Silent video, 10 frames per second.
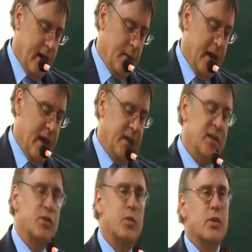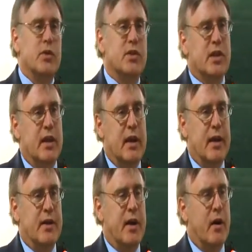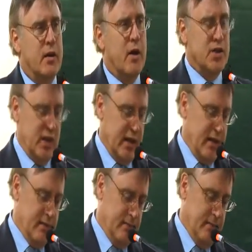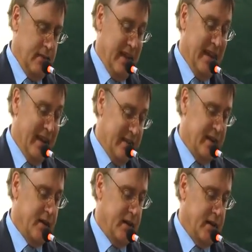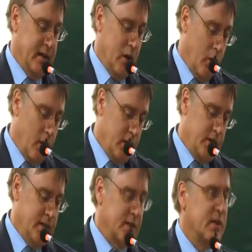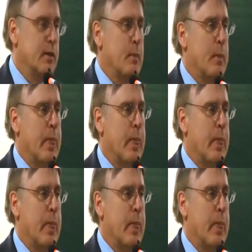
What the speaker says: has its roots in our largely egalitarian origins.